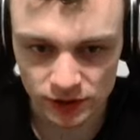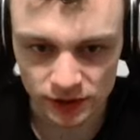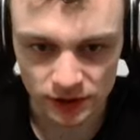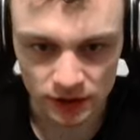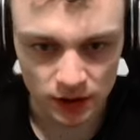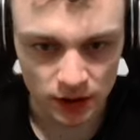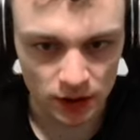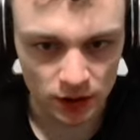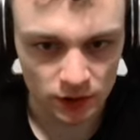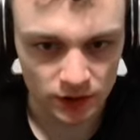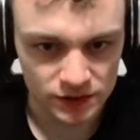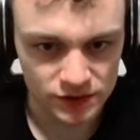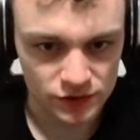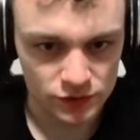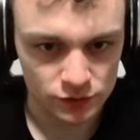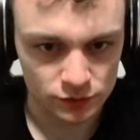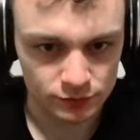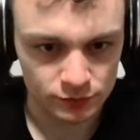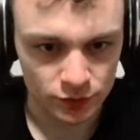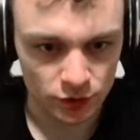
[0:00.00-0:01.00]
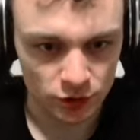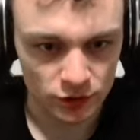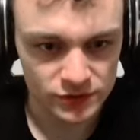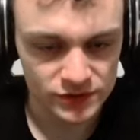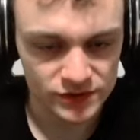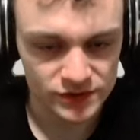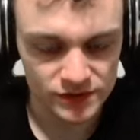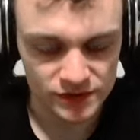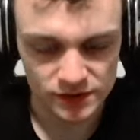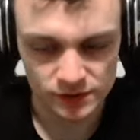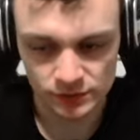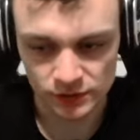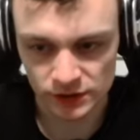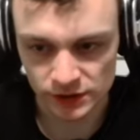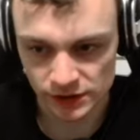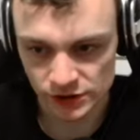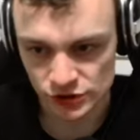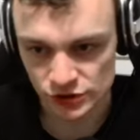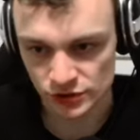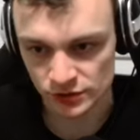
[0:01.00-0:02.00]
allow us to pause the
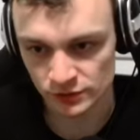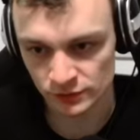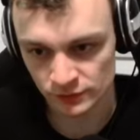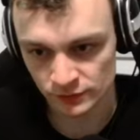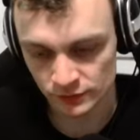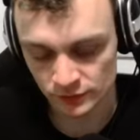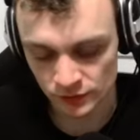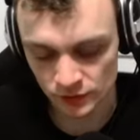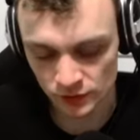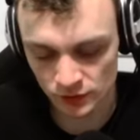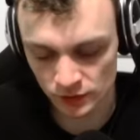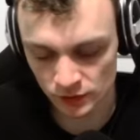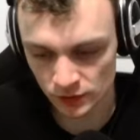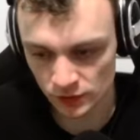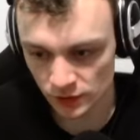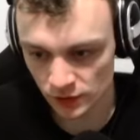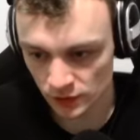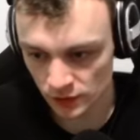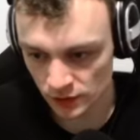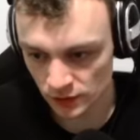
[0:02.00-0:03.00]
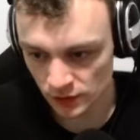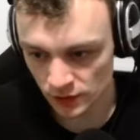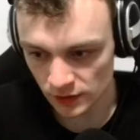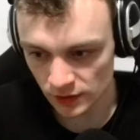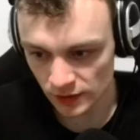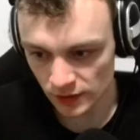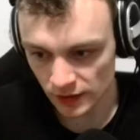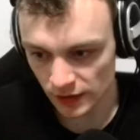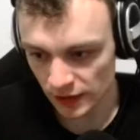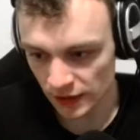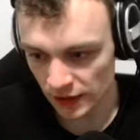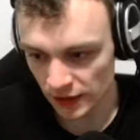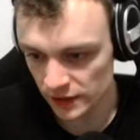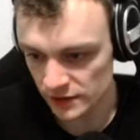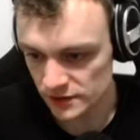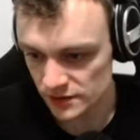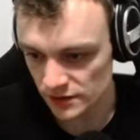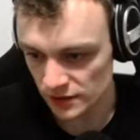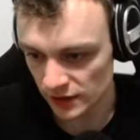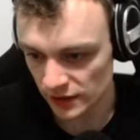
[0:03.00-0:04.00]
simulation
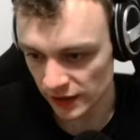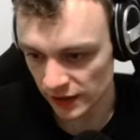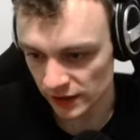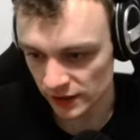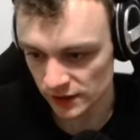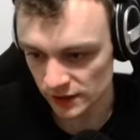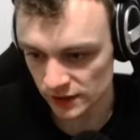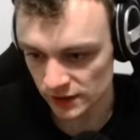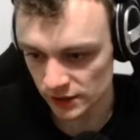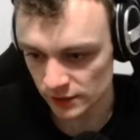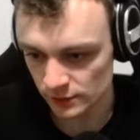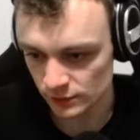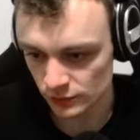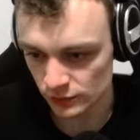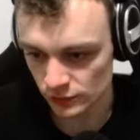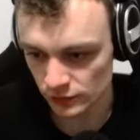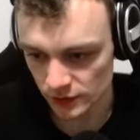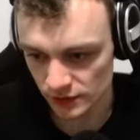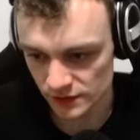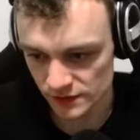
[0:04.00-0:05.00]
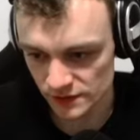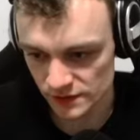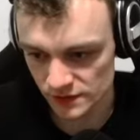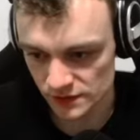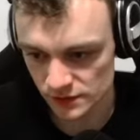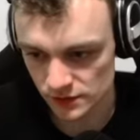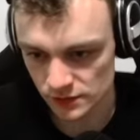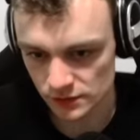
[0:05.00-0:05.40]
at a key press.